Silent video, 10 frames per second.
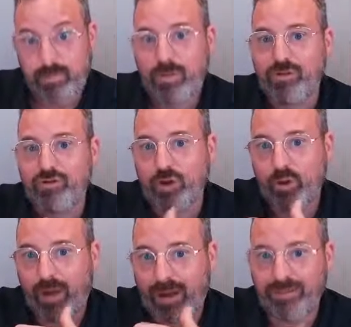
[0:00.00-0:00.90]
show
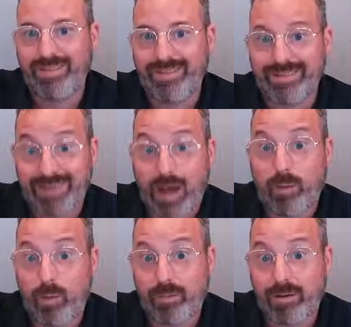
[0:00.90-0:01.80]
you everything that's now
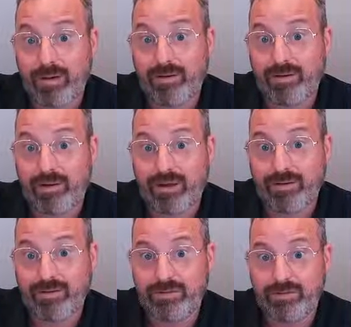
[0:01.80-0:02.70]
open on
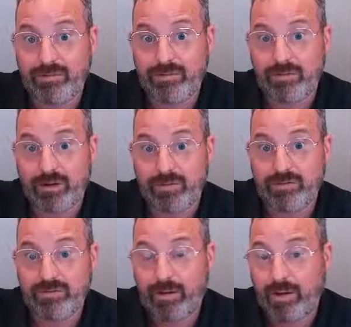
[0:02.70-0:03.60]
your
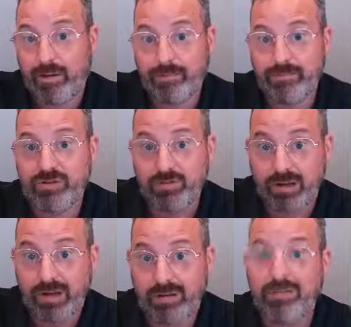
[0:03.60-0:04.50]

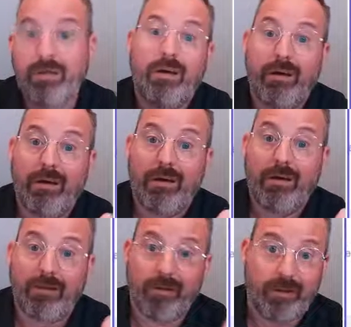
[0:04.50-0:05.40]
screen
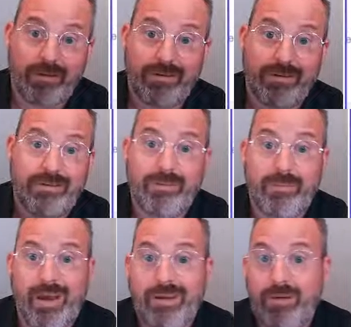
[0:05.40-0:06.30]
or on your system,
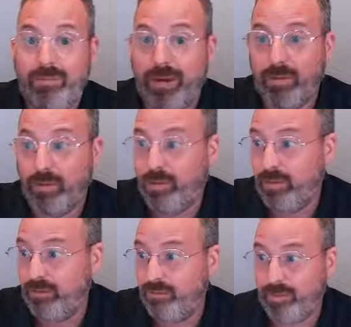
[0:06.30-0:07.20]
and you'd be able to pull
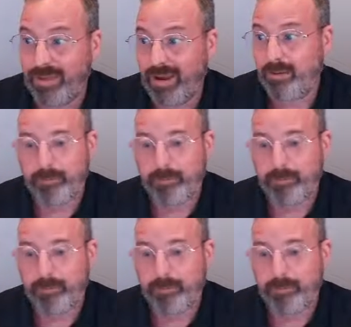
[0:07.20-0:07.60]
in from there.